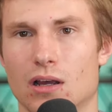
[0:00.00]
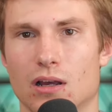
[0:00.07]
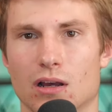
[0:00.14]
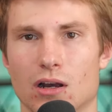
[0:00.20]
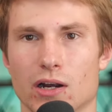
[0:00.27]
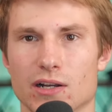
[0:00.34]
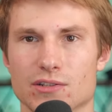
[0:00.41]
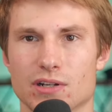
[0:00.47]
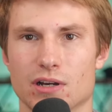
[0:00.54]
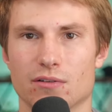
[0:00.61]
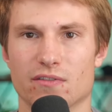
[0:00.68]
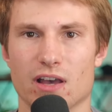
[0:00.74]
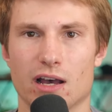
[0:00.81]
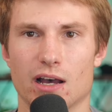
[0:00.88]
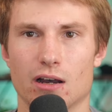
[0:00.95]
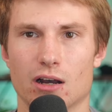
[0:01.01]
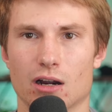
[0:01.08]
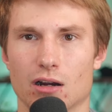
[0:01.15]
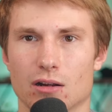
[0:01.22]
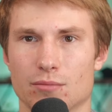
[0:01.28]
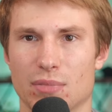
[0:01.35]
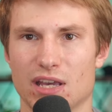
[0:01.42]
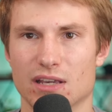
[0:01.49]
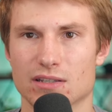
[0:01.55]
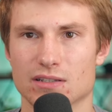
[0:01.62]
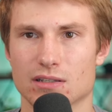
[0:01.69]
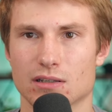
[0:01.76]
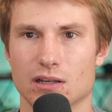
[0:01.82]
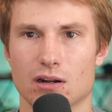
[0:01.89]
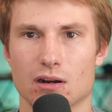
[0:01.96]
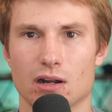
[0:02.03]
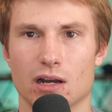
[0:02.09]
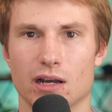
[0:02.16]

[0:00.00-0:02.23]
All right, so now we've got our base and our height.